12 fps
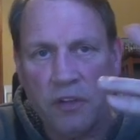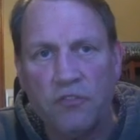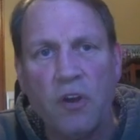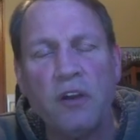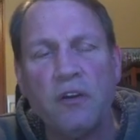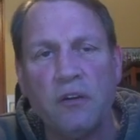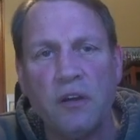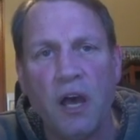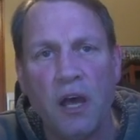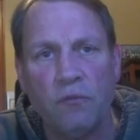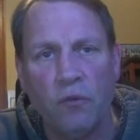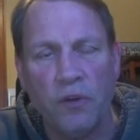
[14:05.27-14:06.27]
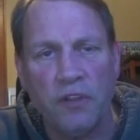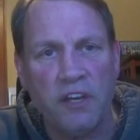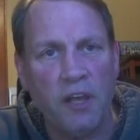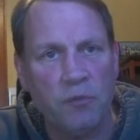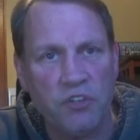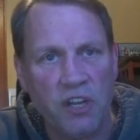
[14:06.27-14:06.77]
trucker convoy
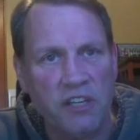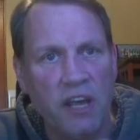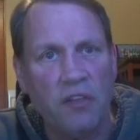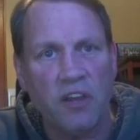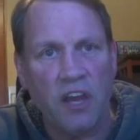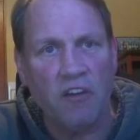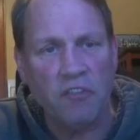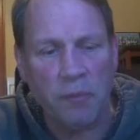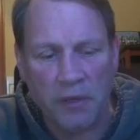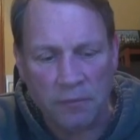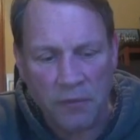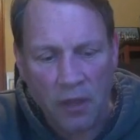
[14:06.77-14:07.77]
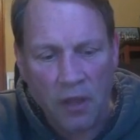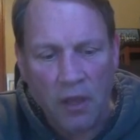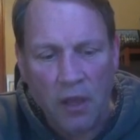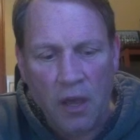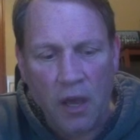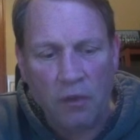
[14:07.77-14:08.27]
that helped shut down the government
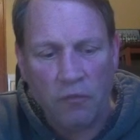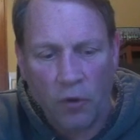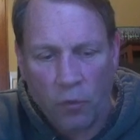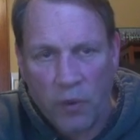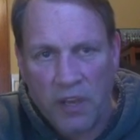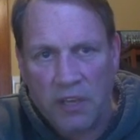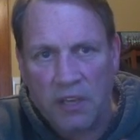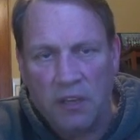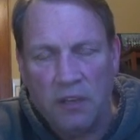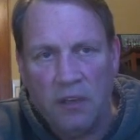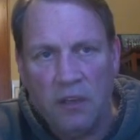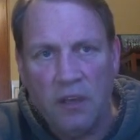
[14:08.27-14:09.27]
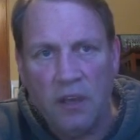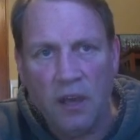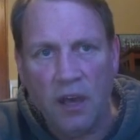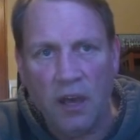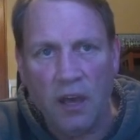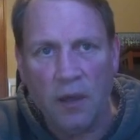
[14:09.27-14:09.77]
for a week.
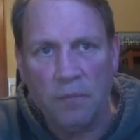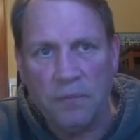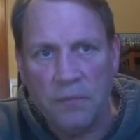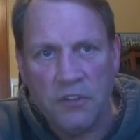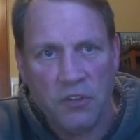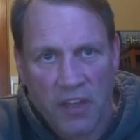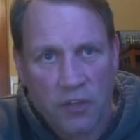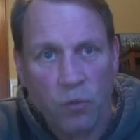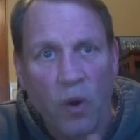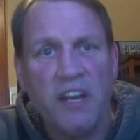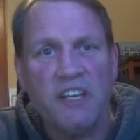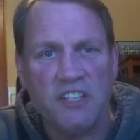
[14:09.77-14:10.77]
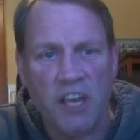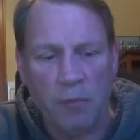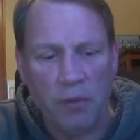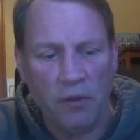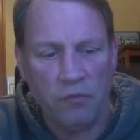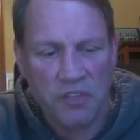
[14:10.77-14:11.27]
So that's one
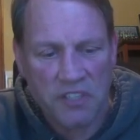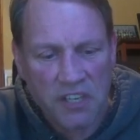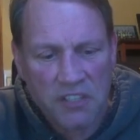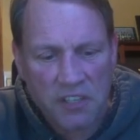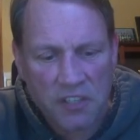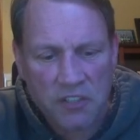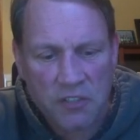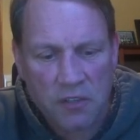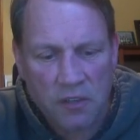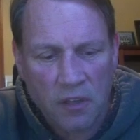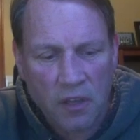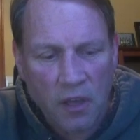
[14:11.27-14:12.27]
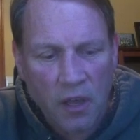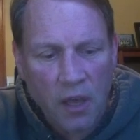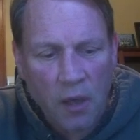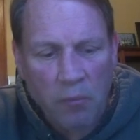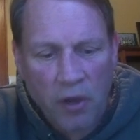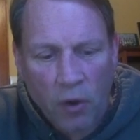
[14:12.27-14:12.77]
example of resistance.
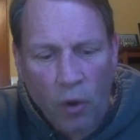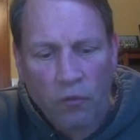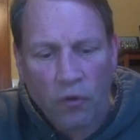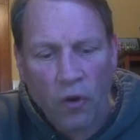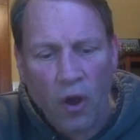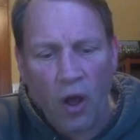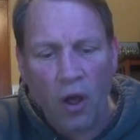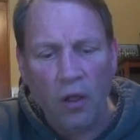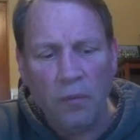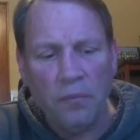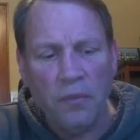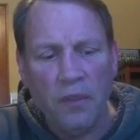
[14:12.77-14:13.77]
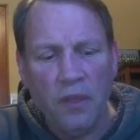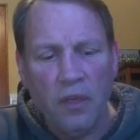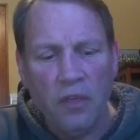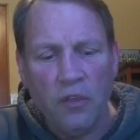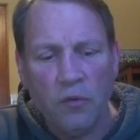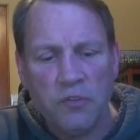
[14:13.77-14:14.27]
But overall,
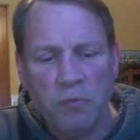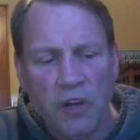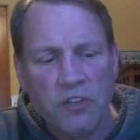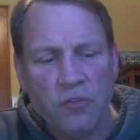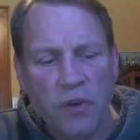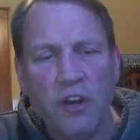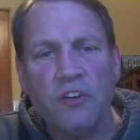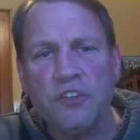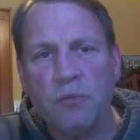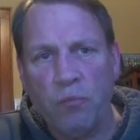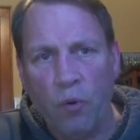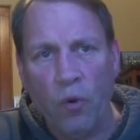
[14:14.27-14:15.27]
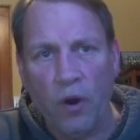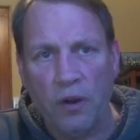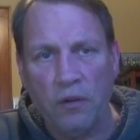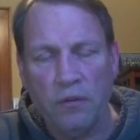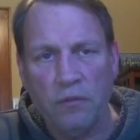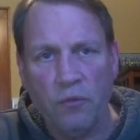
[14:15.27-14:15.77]
there was much greater support
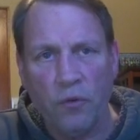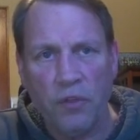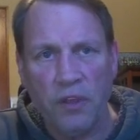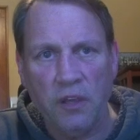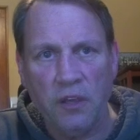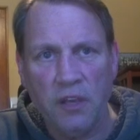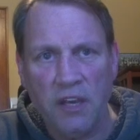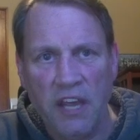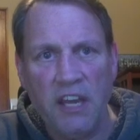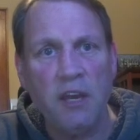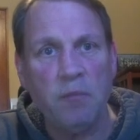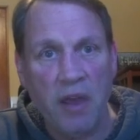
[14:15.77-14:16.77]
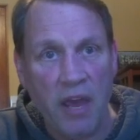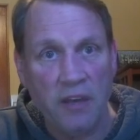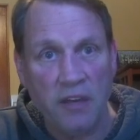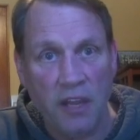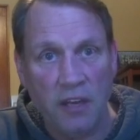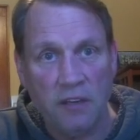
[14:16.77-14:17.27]
for the Canadian
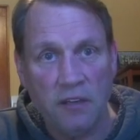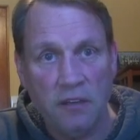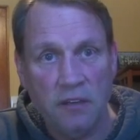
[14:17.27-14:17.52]
mandate